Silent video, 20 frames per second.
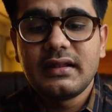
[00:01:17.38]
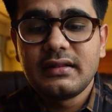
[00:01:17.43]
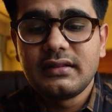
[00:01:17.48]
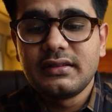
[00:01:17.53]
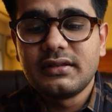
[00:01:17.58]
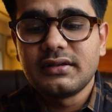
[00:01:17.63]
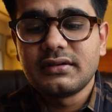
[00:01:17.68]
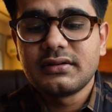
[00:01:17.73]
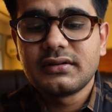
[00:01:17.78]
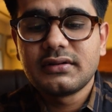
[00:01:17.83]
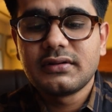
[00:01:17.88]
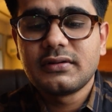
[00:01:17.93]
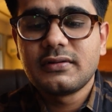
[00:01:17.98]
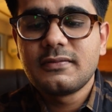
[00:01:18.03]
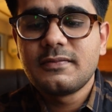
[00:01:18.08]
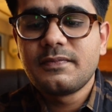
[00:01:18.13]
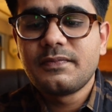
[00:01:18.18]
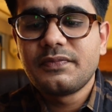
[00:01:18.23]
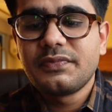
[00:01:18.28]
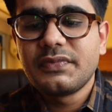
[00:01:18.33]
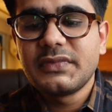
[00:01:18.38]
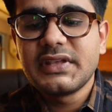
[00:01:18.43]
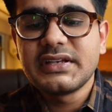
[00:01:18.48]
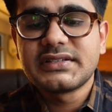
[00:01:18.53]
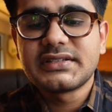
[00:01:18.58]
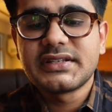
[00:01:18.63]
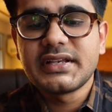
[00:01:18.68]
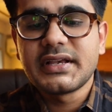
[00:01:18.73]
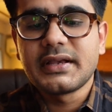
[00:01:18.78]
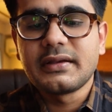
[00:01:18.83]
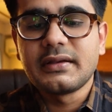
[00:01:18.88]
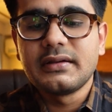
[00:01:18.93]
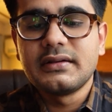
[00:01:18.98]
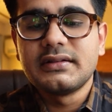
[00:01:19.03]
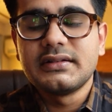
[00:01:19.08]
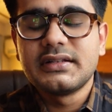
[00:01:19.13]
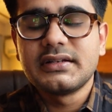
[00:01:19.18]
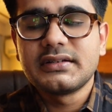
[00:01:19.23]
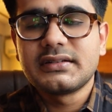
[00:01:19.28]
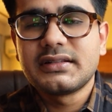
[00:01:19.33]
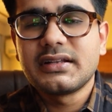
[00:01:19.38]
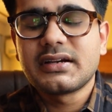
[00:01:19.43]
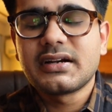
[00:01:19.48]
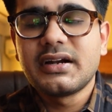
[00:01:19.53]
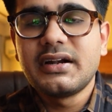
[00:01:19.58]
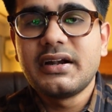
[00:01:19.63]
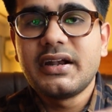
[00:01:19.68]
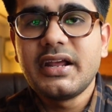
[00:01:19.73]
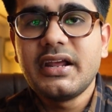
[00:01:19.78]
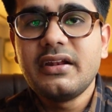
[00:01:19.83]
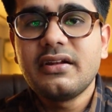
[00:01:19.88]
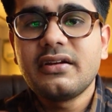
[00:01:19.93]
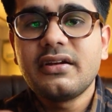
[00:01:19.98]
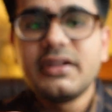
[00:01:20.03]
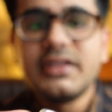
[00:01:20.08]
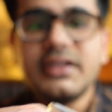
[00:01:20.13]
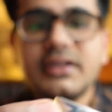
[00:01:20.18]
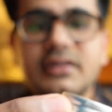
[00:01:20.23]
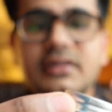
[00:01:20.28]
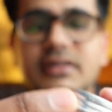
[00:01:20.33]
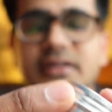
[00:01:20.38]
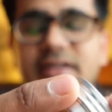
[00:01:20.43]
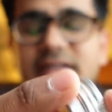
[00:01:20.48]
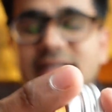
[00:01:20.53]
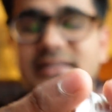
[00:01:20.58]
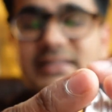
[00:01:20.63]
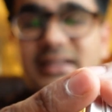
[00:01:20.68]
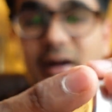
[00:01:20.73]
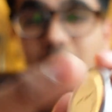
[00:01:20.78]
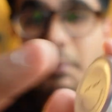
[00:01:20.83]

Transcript: The container here is a